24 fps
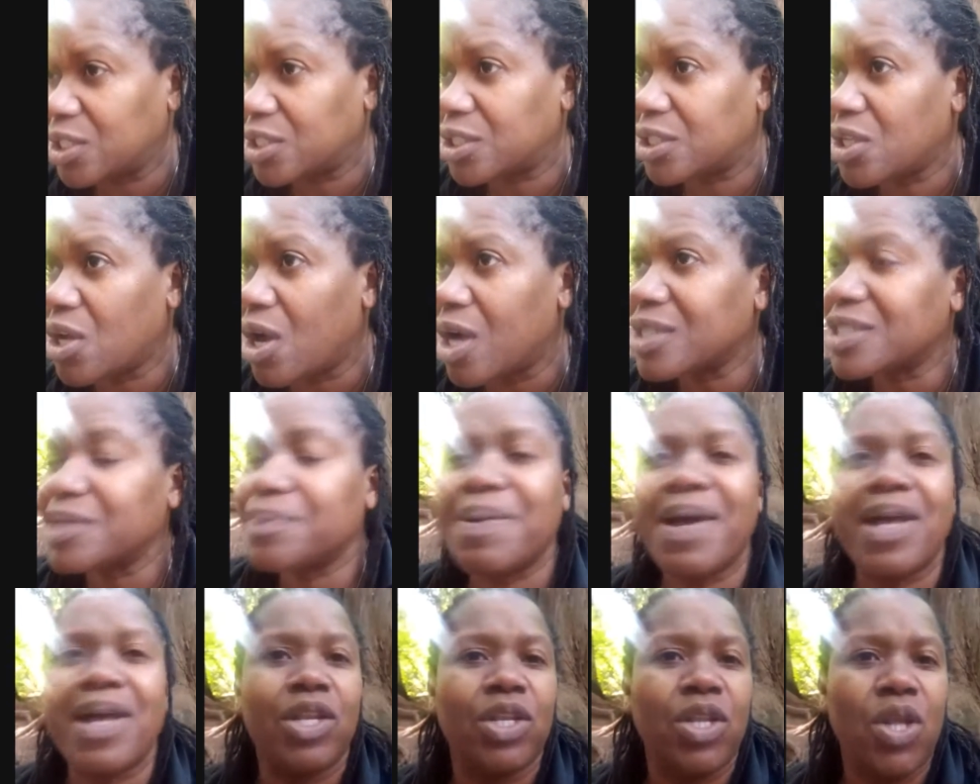talks
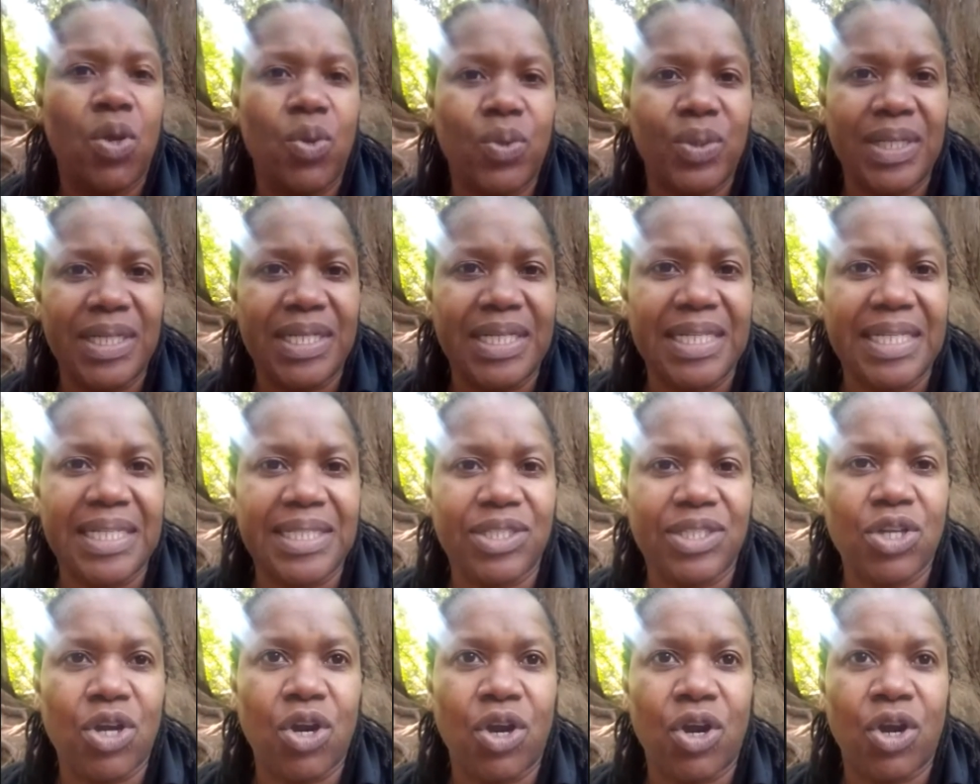about
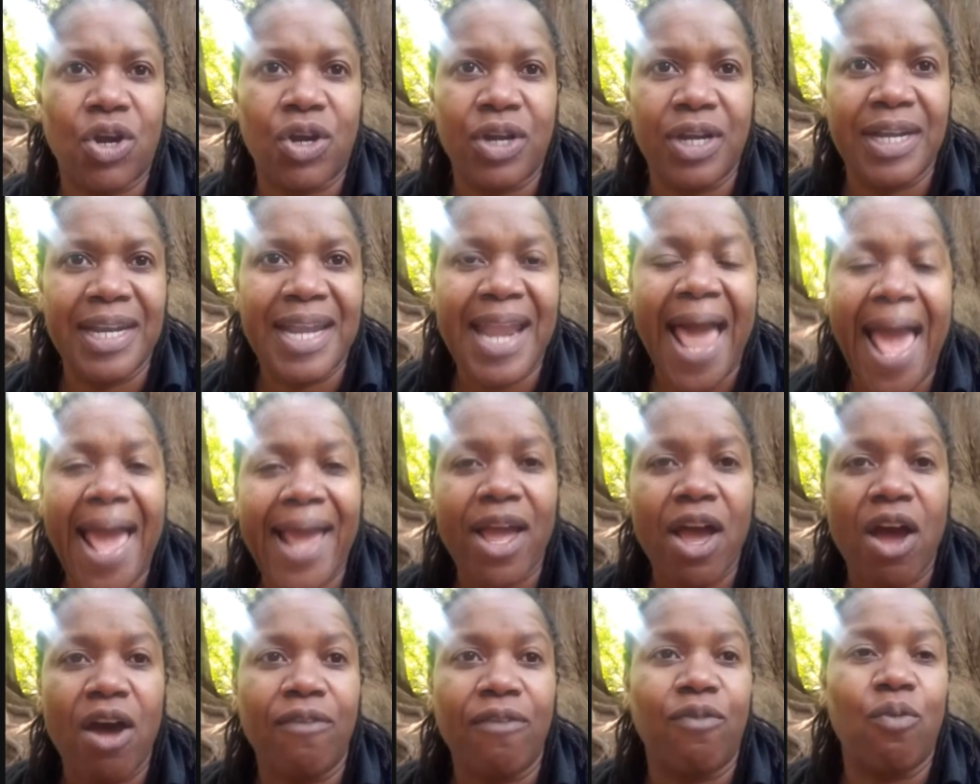loneliness or lack
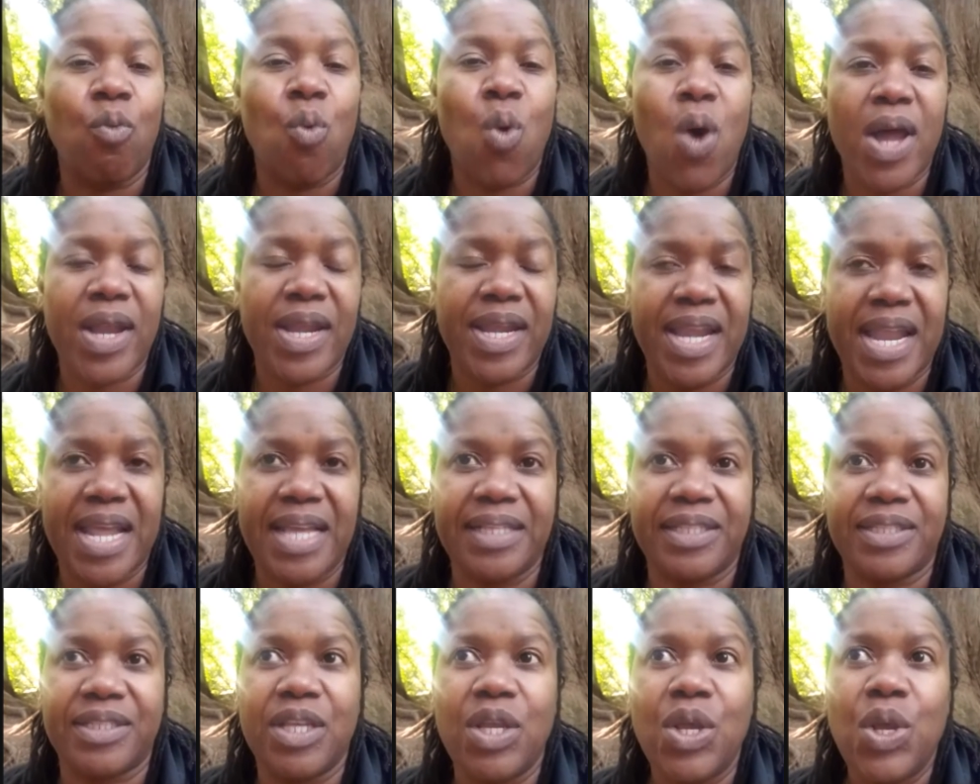of
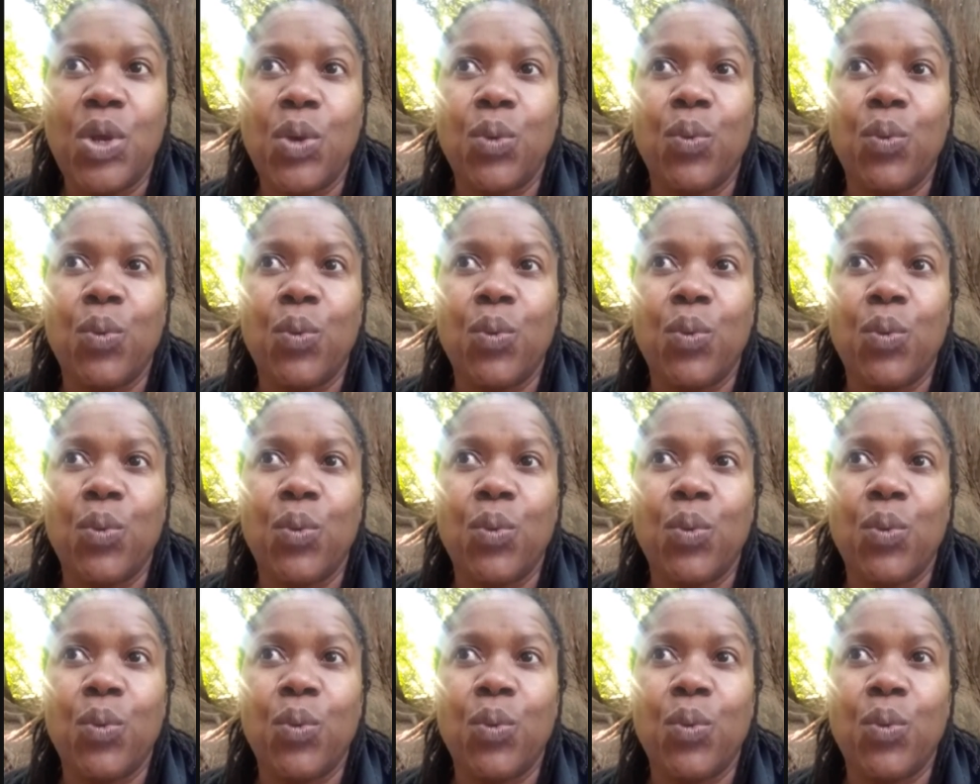oneness.